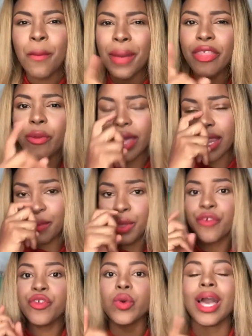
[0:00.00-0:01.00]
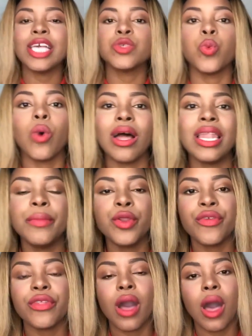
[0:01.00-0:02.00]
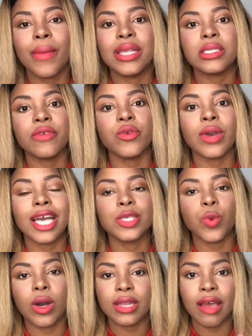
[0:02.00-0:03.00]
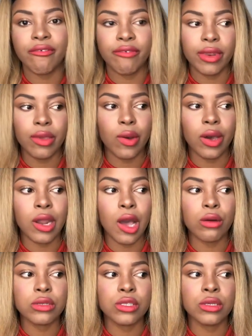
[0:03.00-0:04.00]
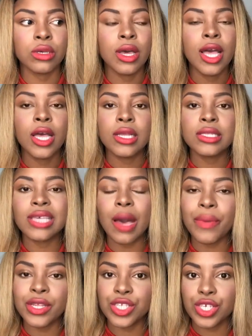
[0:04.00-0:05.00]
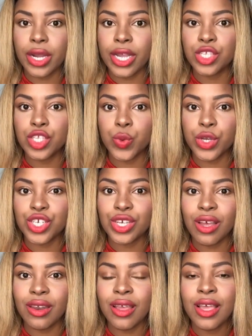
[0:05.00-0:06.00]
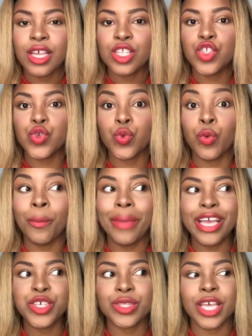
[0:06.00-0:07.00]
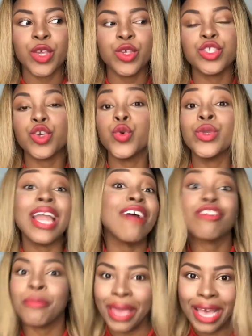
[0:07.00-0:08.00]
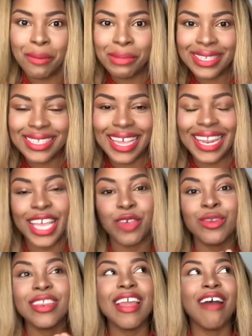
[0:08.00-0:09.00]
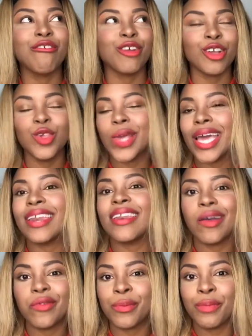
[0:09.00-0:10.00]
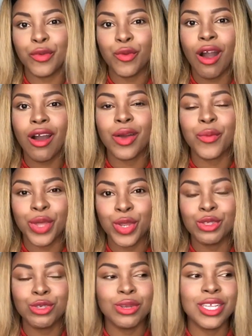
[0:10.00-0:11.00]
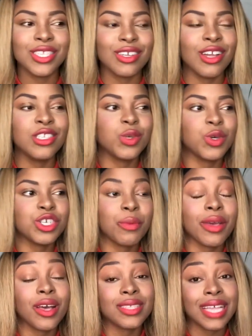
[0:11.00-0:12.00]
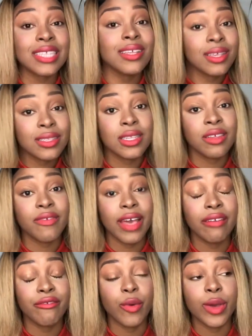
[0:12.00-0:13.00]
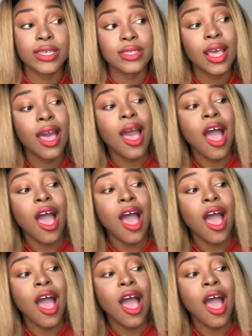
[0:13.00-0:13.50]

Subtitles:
By the way, let me know if you guys want, let me know in the comments if you guys want a video on how to tap into your intuition to make sure that you never make a mistake. Like, you can never be wrong when you tune into your intuition, because that is the divine voice.